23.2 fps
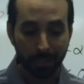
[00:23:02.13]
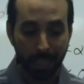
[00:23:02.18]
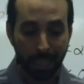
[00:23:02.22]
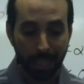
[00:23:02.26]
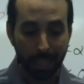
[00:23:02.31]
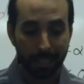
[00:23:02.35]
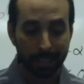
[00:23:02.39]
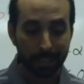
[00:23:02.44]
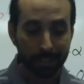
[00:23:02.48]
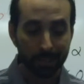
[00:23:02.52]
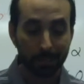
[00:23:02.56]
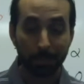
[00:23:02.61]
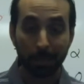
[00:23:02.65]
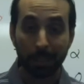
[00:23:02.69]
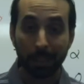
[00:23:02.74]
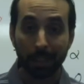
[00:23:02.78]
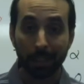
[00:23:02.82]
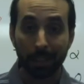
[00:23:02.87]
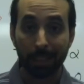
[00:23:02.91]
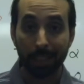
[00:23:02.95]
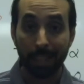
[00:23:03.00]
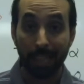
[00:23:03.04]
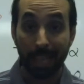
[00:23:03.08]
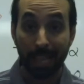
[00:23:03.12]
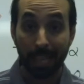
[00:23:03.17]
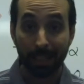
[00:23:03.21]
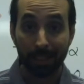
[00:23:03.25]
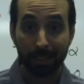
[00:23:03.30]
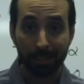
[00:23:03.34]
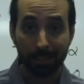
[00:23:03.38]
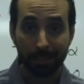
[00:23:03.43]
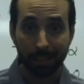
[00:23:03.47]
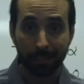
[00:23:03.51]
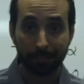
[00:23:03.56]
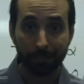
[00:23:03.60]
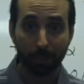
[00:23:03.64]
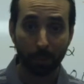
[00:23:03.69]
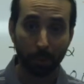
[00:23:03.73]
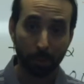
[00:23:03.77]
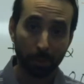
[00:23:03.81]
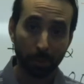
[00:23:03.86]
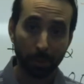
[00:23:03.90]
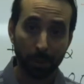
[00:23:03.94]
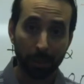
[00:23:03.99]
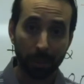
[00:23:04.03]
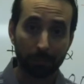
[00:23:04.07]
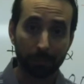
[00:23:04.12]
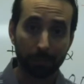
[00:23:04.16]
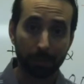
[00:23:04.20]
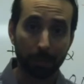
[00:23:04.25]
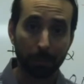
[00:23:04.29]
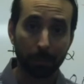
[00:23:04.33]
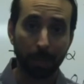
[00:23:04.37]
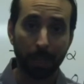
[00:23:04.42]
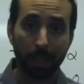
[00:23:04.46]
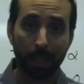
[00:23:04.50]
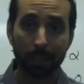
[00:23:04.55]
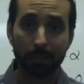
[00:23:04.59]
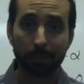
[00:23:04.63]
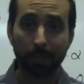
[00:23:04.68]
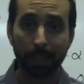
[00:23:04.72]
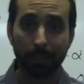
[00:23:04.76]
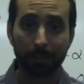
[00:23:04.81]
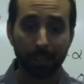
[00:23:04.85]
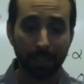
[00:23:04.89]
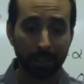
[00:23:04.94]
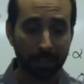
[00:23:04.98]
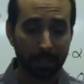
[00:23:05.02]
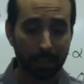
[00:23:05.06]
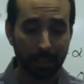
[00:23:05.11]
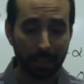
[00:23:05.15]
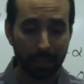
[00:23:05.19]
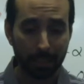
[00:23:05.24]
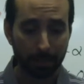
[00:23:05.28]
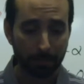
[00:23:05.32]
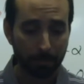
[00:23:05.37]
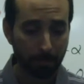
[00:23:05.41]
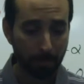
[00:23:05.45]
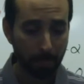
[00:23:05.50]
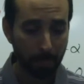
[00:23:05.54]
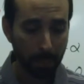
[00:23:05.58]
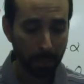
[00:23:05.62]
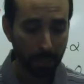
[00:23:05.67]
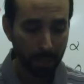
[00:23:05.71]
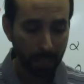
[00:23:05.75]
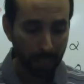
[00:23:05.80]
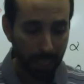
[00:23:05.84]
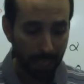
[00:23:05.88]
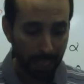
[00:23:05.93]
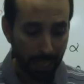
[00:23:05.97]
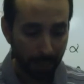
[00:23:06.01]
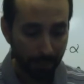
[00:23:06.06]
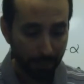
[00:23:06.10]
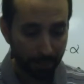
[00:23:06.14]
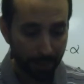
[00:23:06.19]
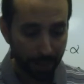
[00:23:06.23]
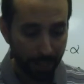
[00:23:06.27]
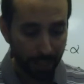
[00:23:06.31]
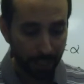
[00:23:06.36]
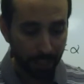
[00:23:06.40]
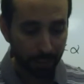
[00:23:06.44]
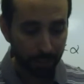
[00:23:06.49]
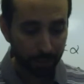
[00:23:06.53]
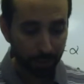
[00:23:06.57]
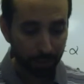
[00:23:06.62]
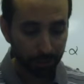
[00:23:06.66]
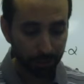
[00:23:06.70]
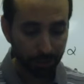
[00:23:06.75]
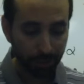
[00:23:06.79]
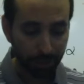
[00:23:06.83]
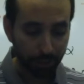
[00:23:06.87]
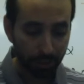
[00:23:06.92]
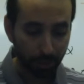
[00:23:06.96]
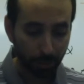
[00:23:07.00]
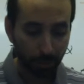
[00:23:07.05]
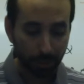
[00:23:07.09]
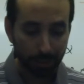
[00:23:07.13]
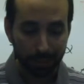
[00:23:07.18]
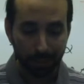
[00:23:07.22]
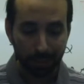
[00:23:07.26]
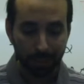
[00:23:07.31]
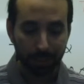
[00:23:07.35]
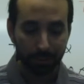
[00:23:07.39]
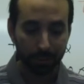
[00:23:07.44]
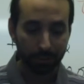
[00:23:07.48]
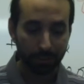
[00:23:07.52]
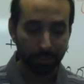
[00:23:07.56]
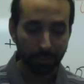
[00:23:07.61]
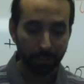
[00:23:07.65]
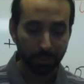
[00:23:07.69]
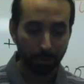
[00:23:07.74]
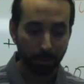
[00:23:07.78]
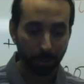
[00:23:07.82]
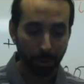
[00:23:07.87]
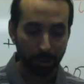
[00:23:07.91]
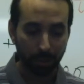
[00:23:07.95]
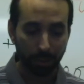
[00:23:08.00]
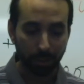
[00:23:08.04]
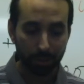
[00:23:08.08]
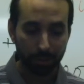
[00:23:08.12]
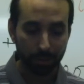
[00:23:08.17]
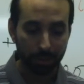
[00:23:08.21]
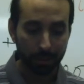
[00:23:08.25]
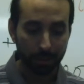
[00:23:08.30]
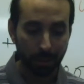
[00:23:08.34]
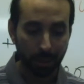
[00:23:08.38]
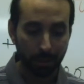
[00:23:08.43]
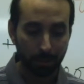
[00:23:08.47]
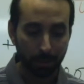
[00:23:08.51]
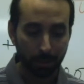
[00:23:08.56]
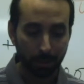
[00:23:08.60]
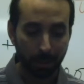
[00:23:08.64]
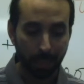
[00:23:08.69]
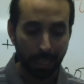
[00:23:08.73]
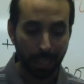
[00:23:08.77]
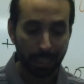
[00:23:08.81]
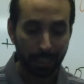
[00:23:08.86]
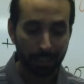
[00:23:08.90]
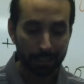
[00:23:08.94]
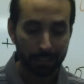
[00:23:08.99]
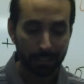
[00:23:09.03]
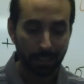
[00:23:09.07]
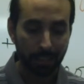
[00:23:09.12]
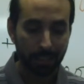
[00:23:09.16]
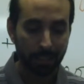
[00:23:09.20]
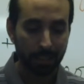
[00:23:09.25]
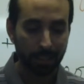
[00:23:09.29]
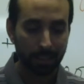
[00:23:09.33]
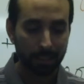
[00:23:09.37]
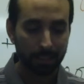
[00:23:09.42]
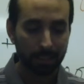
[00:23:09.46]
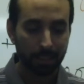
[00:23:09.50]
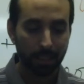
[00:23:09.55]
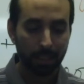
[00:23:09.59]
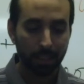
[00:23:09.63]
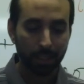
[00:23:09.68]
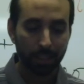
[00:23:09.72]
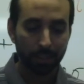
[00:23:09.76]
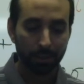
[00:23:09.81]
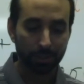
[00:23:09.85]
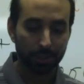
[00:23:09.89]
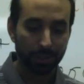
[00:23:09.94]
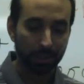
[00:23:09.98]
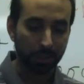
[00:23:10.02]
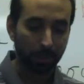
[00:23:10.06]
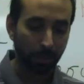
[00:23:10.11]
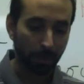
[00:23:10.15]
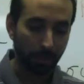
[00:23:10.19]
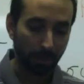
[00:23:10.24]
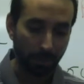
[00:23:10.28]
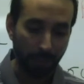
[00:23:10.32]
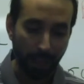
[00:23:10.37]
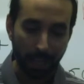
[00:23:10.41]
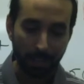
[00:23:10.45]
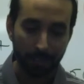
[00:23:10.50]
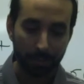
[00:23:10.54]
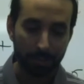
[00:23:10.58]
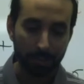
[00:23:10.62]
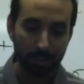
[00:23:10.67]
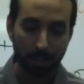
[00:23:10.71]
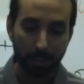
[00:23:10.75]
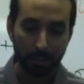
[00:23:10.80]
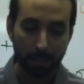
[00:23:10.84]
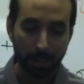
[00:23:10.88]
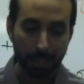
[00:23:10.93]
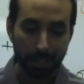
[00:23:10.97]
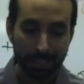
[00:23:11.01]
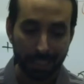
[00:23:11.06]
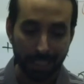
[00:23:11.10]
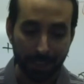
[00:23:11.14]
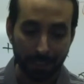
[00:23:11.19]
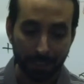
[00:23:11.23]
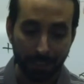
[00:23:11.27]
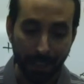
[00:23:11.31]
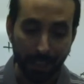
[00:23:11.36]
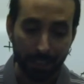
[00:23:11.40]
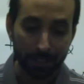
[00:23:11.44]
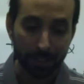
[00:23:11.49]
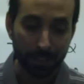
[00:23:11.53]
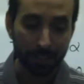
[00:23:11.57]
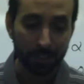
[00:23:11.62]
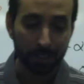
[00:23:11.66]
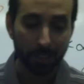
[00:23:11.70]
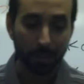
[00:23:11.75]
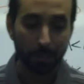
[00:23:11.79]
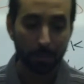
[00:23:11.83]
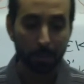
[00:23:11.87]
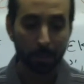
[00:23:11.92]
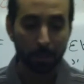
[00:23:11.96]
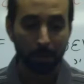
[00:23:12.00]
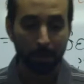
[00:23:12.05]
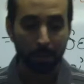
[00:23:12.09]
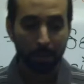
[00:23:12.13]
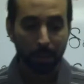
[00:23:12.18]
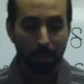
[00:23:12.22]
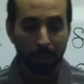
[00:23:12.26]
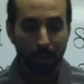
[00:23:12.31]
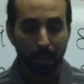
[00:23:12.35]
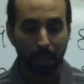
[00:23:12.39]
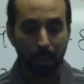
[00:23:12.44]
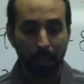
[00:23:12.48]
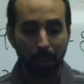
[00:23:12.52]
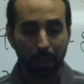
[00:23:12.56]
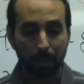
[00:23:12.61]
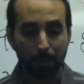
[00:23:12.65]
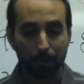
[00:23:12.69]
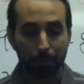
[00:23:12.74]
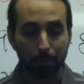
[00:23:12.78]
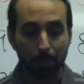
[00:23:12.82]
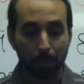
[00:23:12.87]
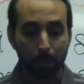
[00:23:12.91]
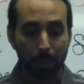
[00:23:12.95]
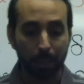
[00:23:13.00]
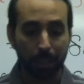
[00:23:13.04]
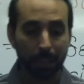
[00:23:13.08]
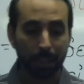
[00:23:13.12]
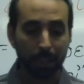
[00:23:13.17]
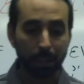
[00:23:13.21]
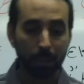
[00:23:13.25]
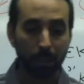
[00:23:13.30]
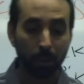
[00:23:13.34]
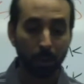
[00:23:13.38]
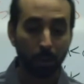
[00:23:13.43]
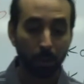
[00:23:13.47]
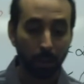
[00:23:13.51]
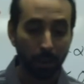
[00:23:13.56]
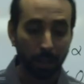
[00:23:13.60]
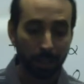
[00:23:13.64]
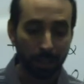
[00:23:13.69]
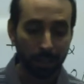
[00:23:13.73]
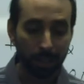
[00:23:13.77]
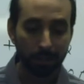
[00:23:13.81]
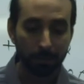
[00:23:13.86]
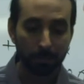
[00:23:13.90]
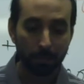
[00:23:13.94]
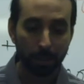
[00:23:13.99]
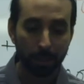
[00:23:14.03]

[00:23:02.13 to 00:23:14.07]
es, mia, n, that 4th one up from the bottom, left-hand column. And then you'll see 20, you'll see the 100 number, ekaton, you'll see the 1,000 number, the 10,000 number, mori oi,